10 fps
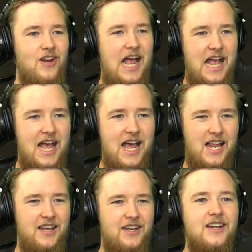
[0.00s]

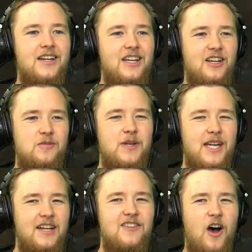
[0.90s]
And EXP
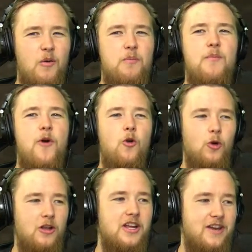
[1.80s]
gains are
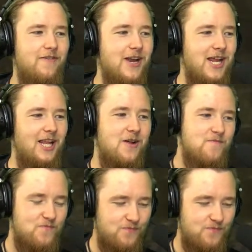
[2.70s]
brutal in vanilla,